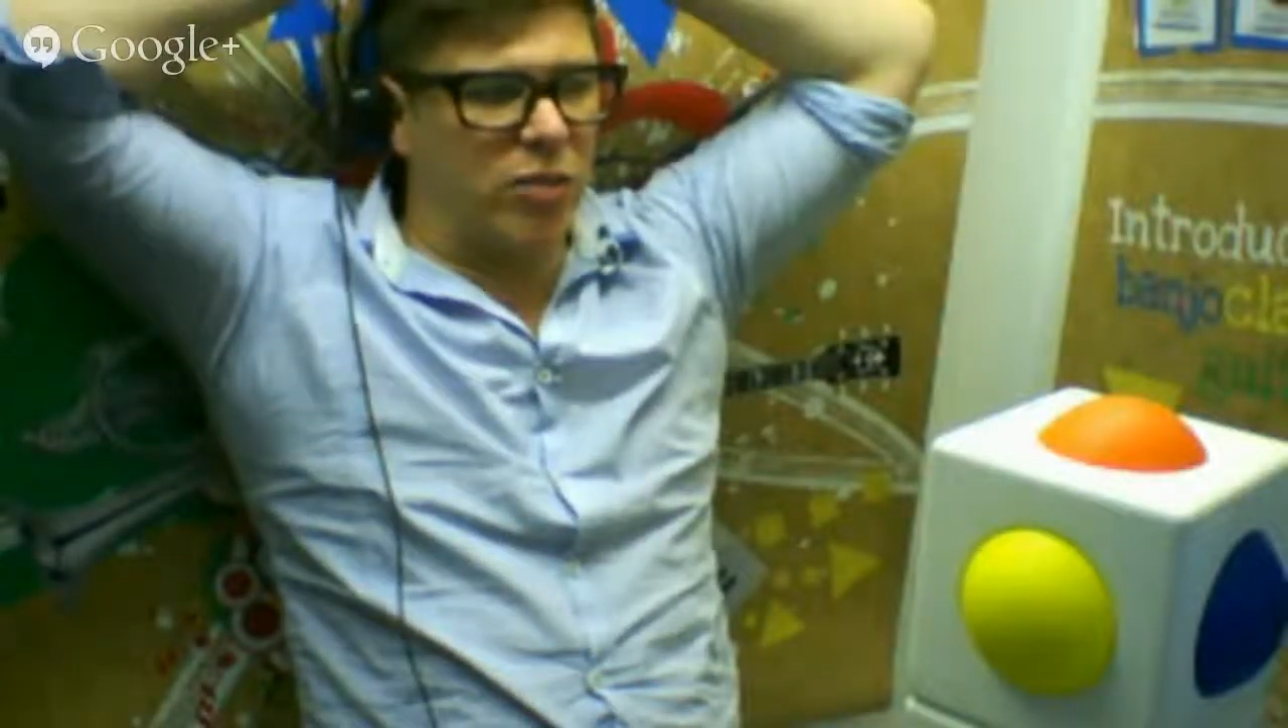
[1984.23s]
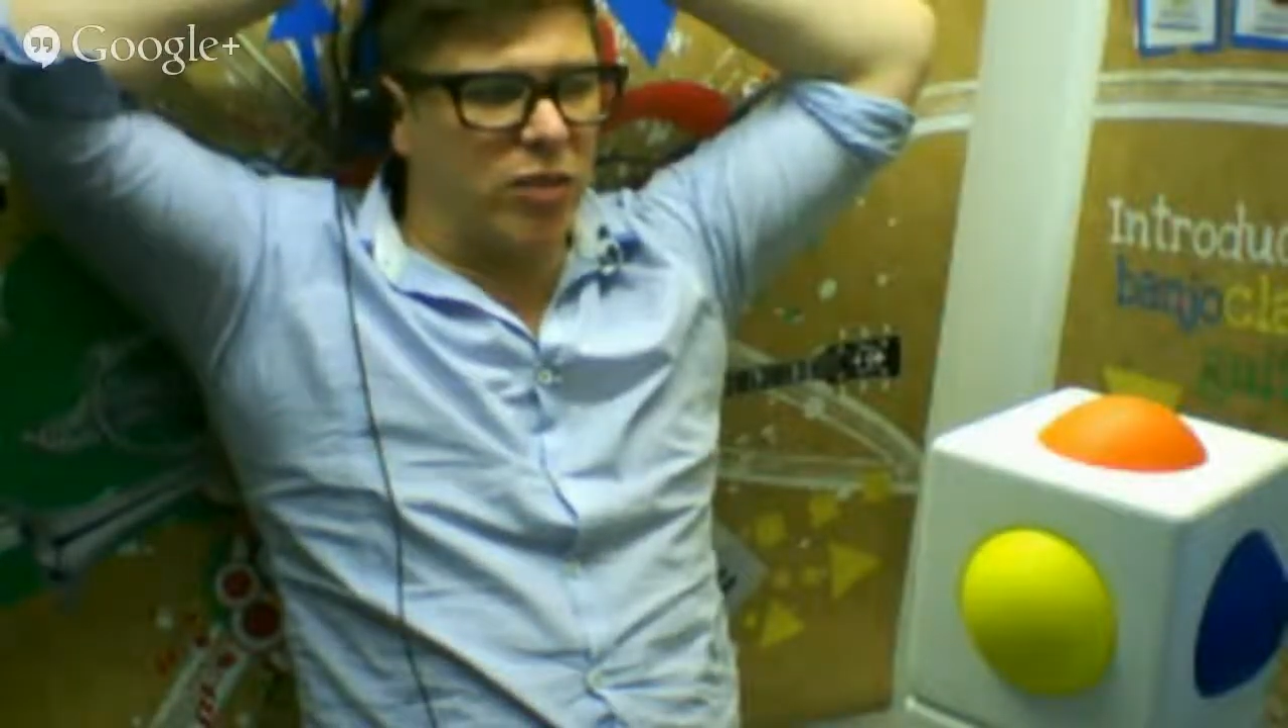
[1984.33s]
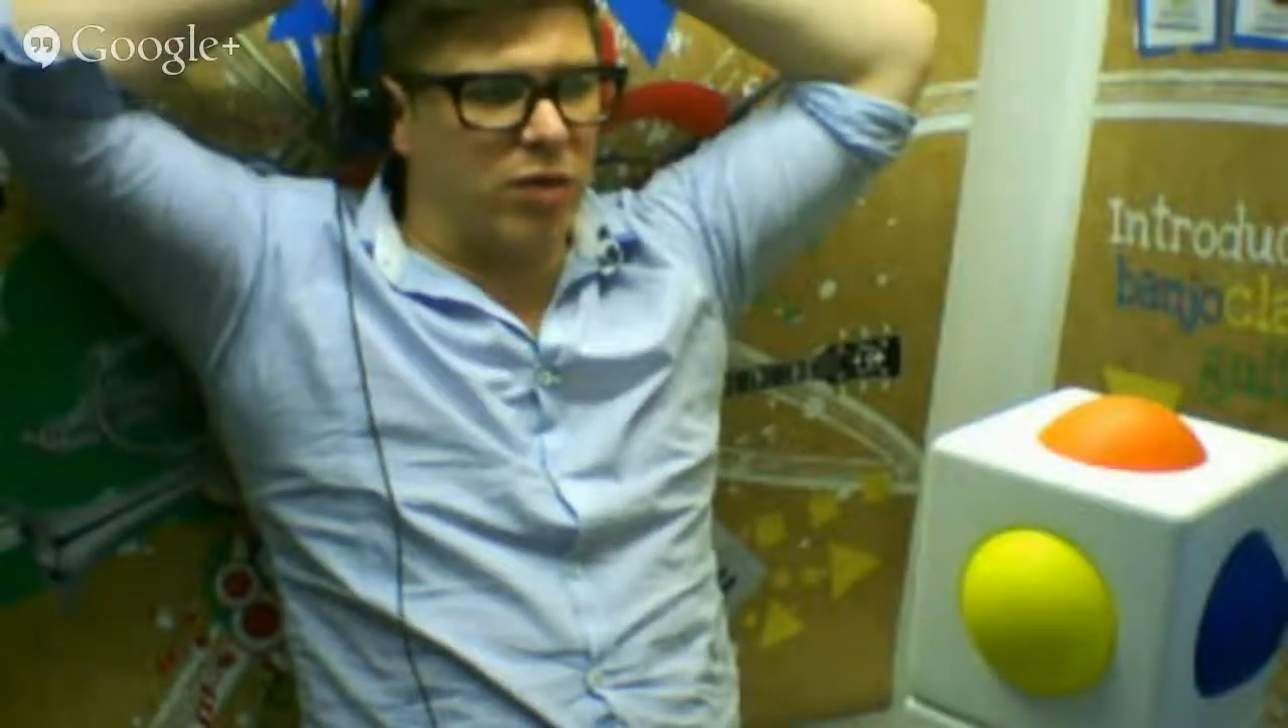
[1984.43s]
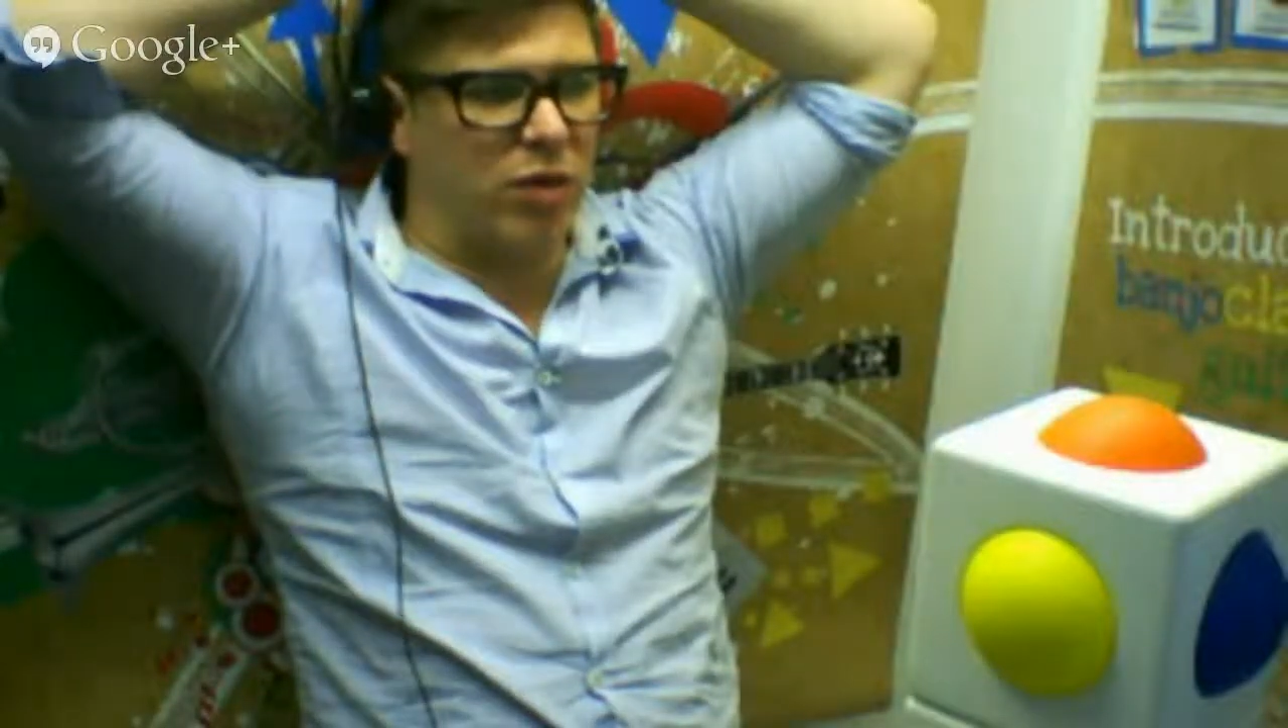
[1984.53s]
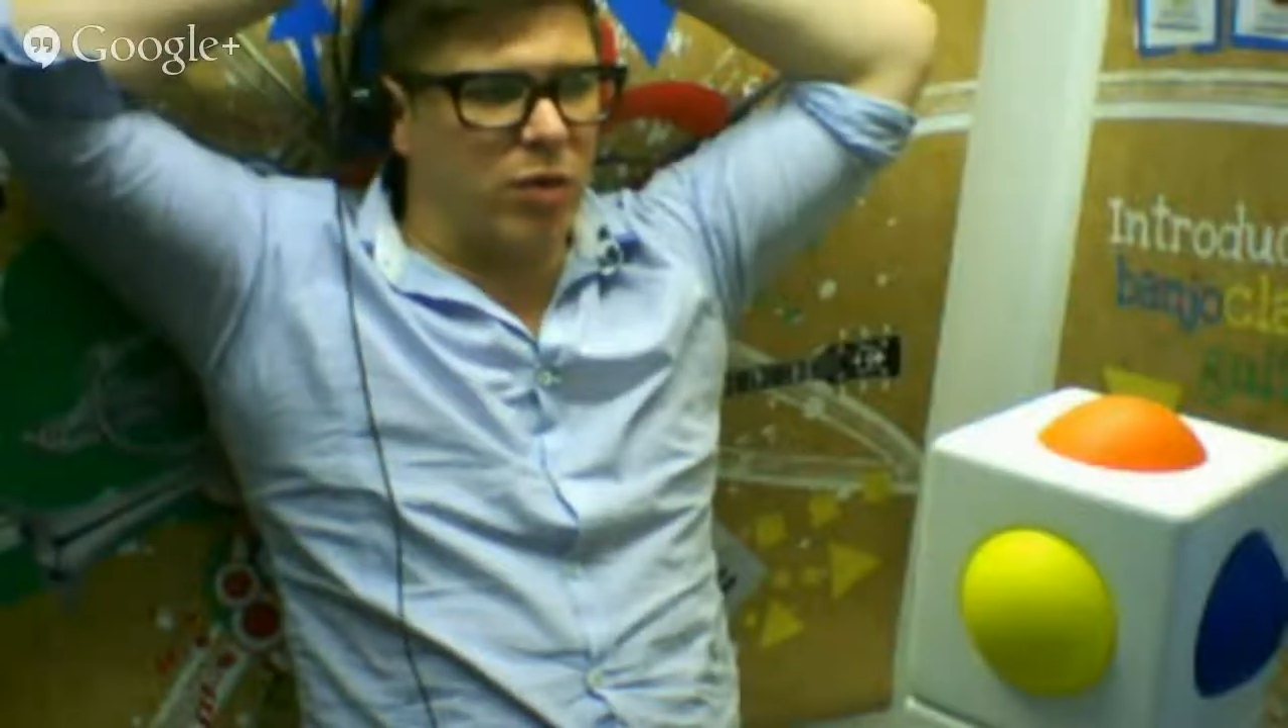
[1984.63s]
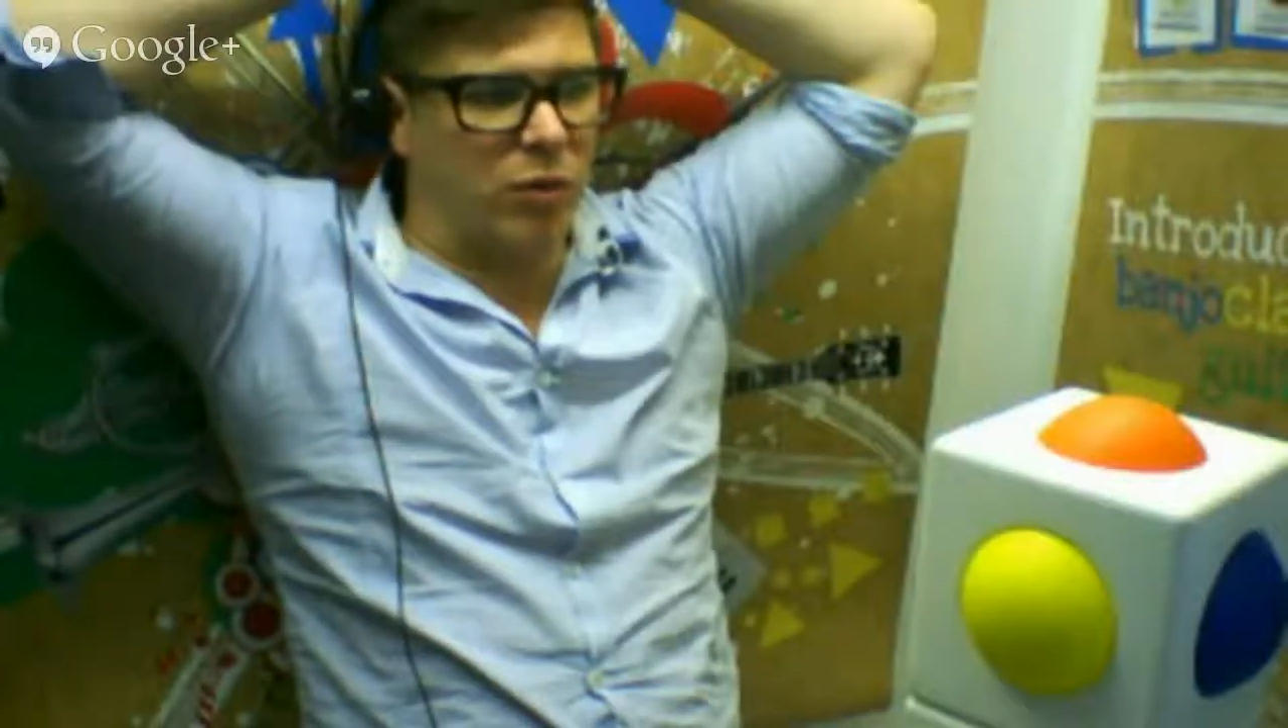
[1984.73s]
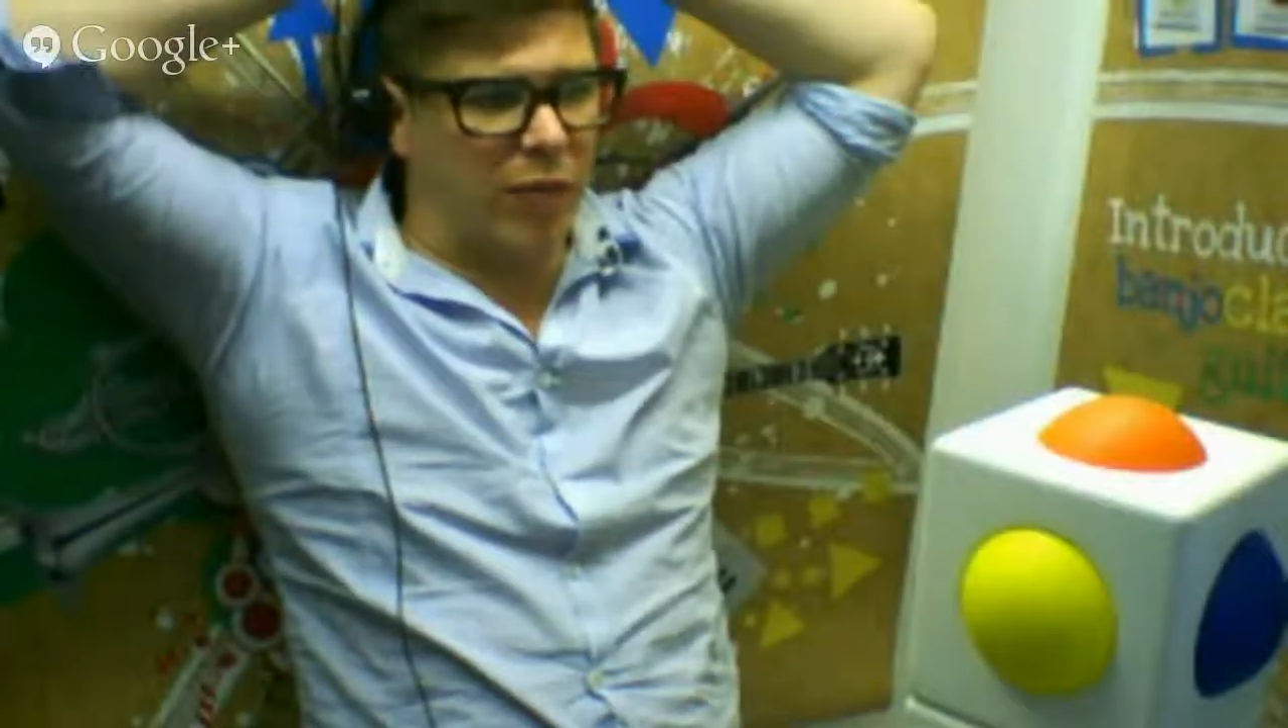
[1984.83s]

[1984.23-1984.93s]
She said, "Oh, can we